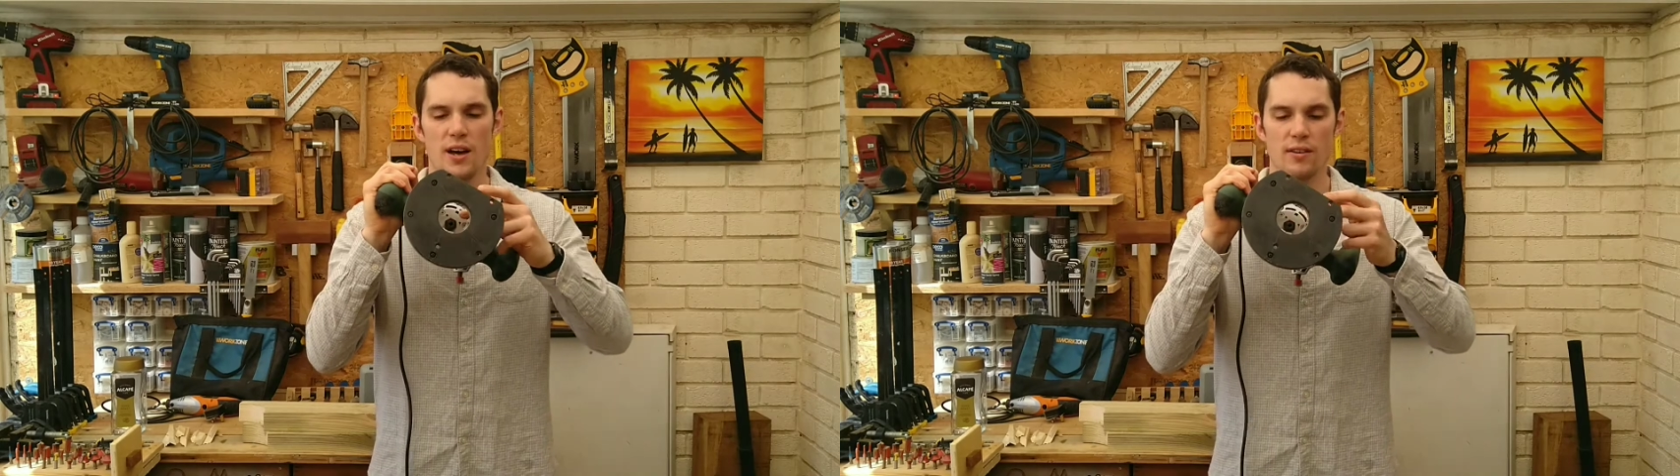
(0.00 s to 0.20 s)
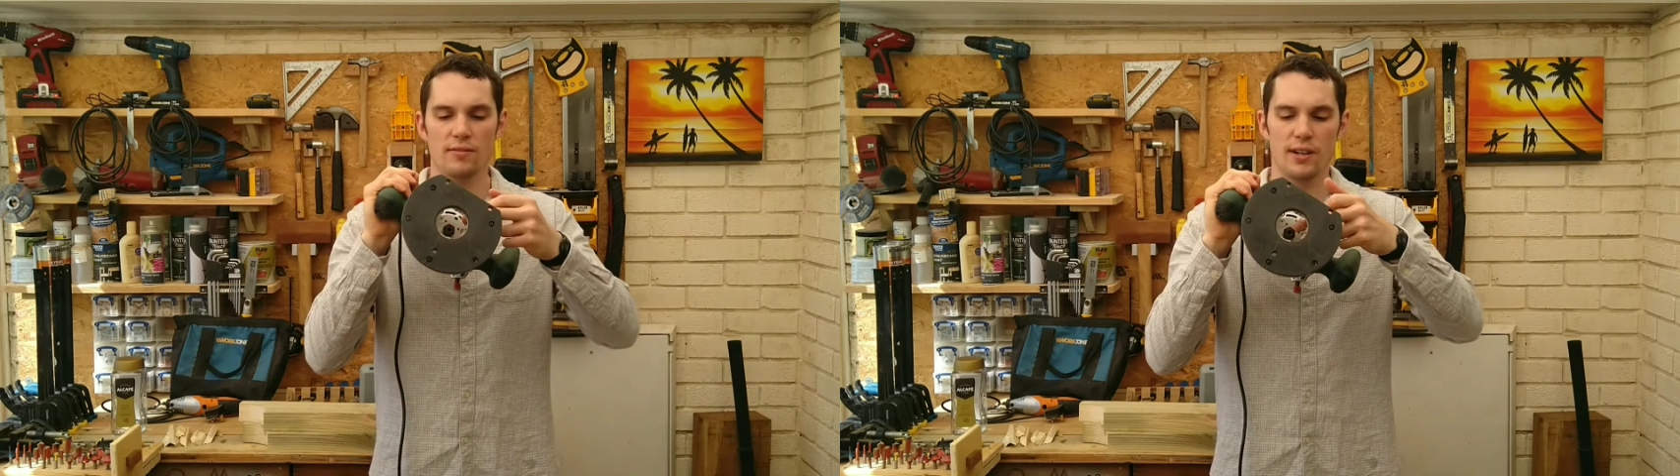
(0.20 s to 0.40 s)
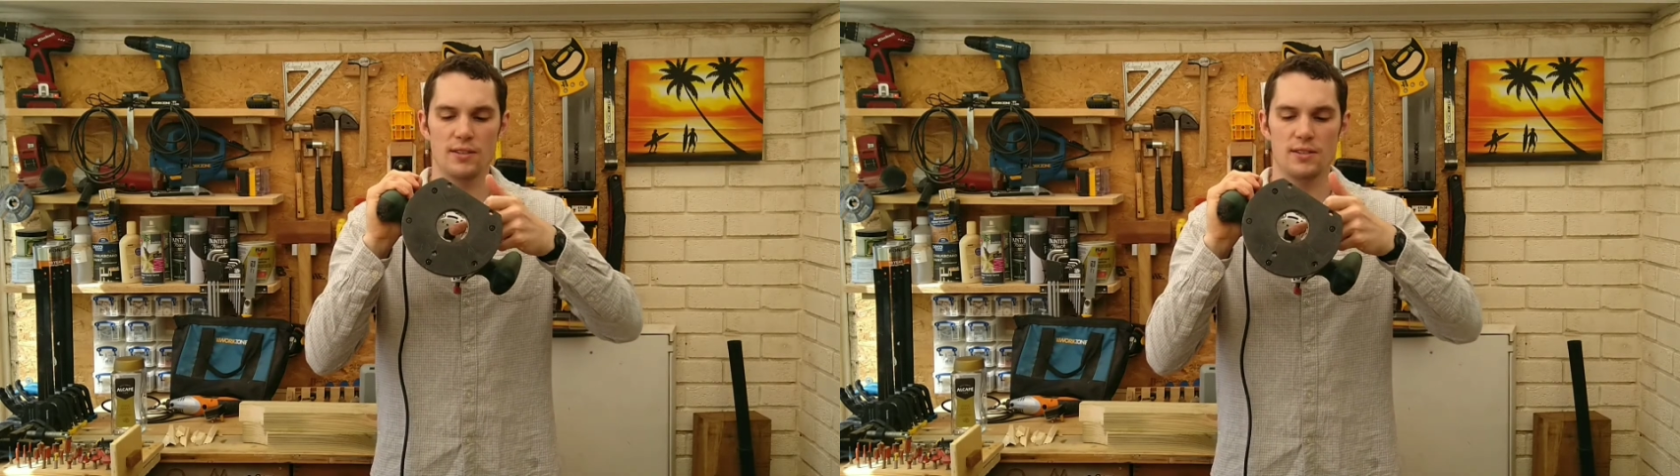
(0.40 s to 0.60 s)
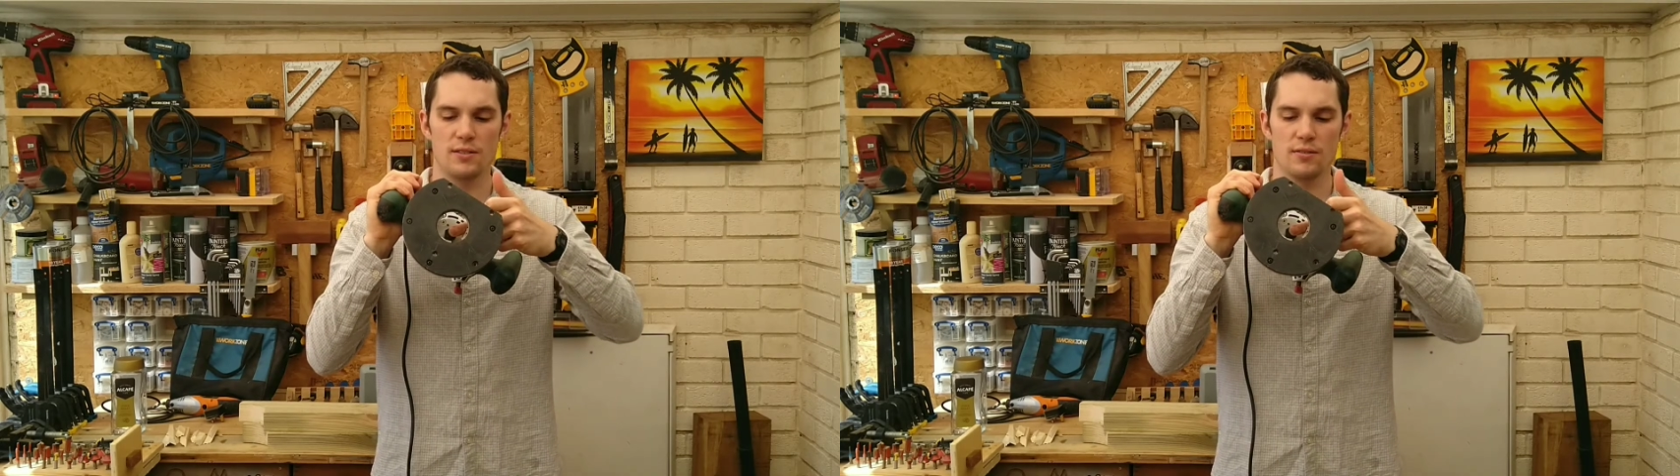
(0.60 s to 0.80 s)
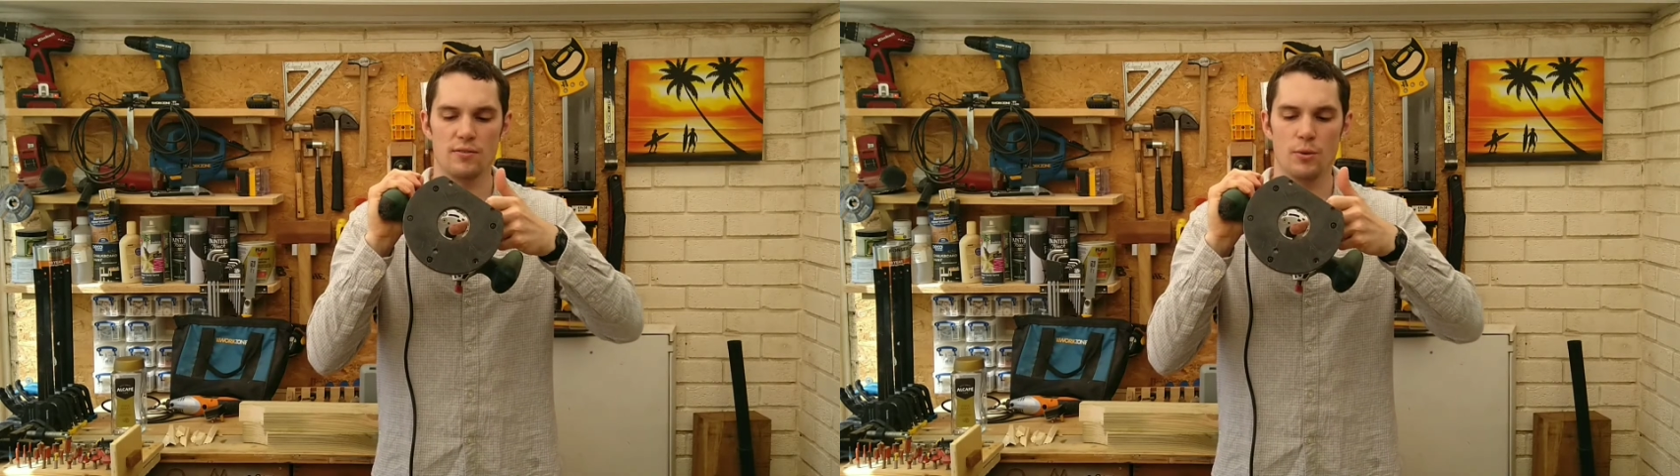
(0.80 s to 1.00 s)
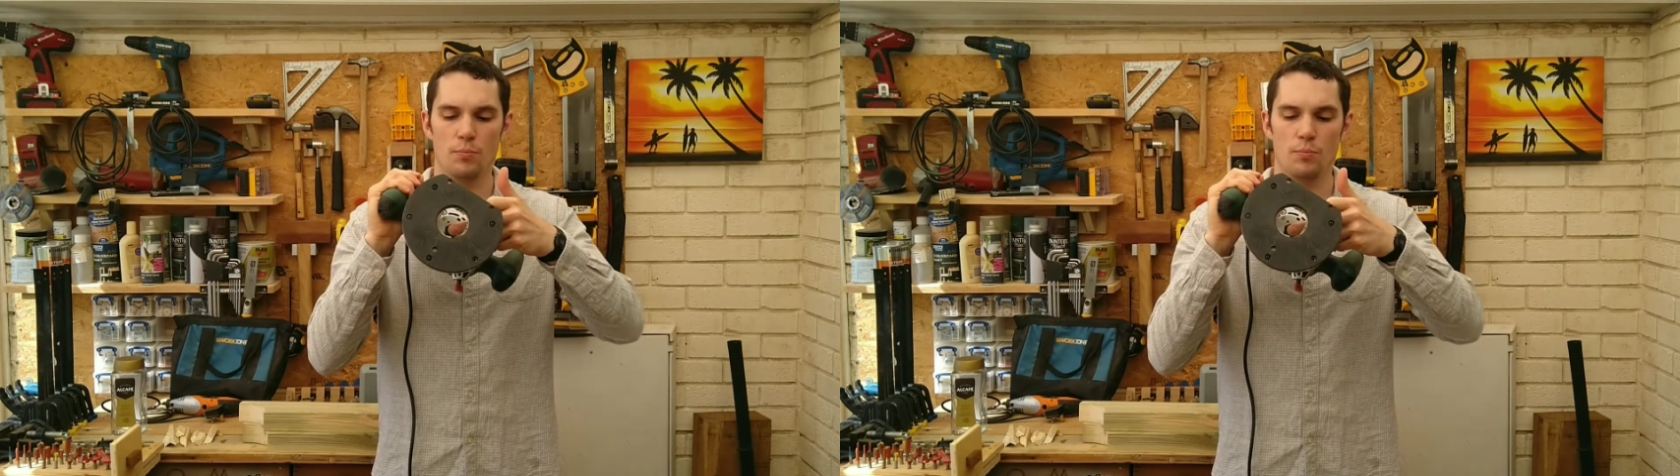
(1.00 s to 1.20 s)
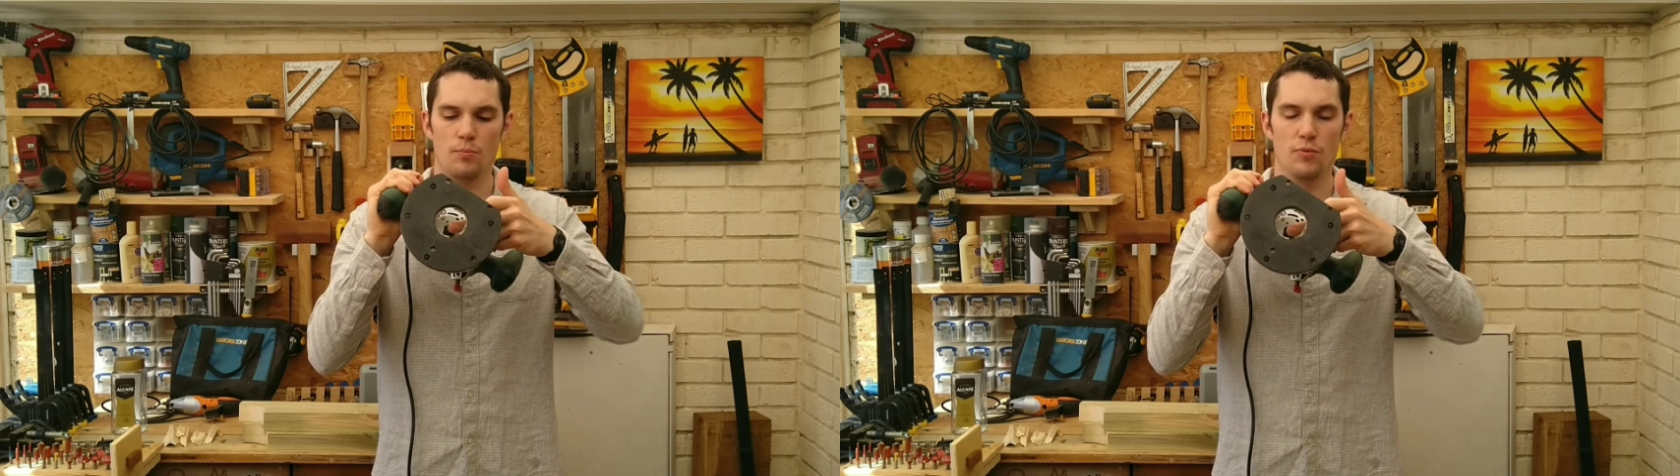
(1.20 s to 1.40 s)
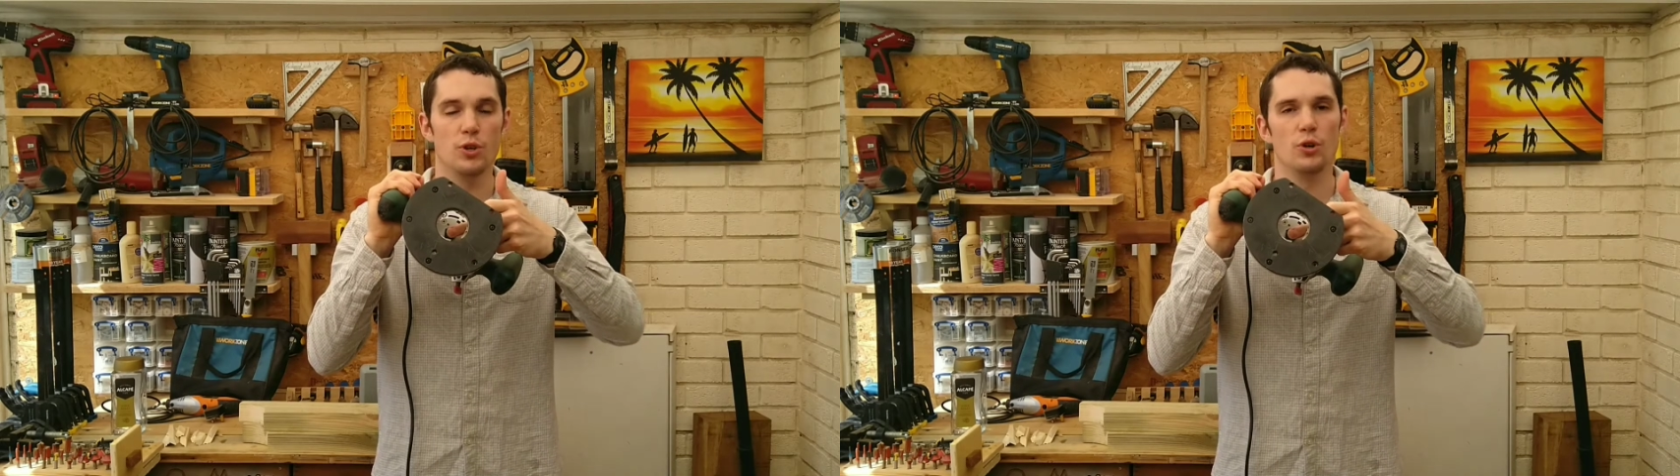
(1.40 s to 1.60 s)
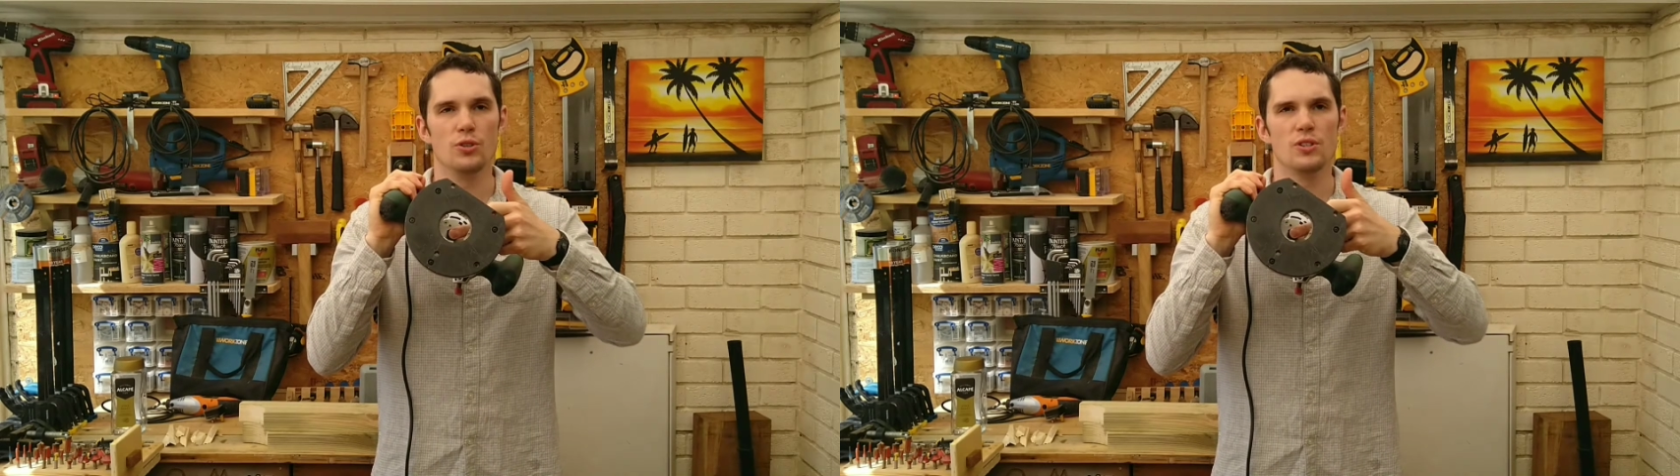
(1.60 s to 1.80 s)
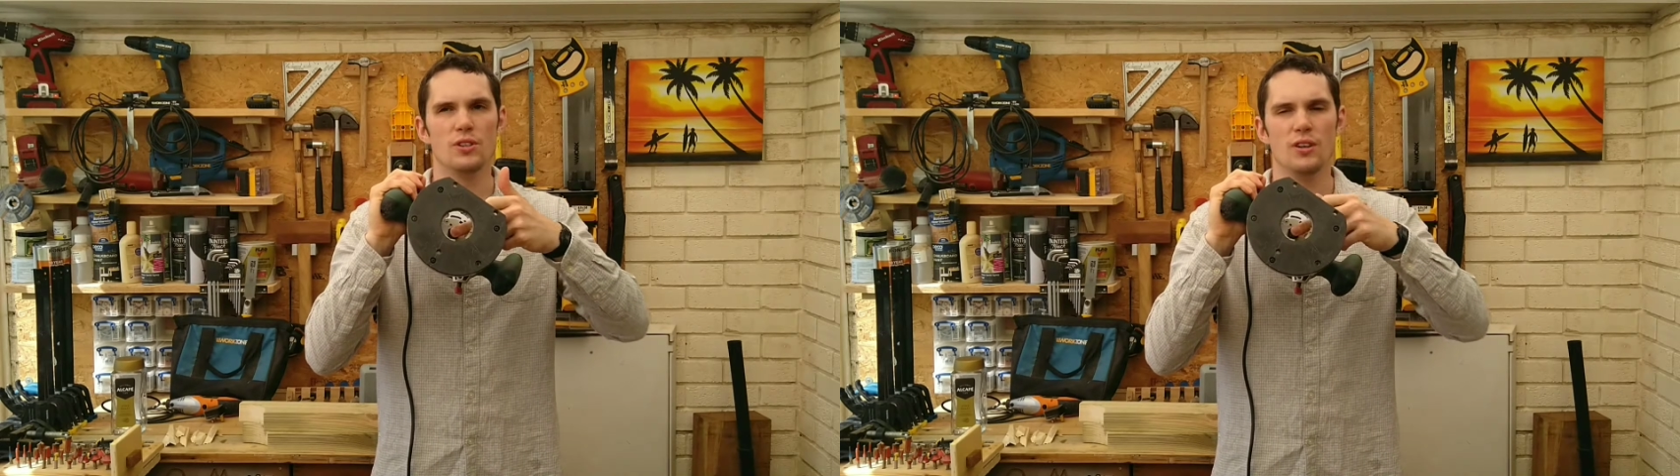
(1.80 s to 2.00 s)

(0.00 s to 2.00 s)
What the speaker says: and that's the nut,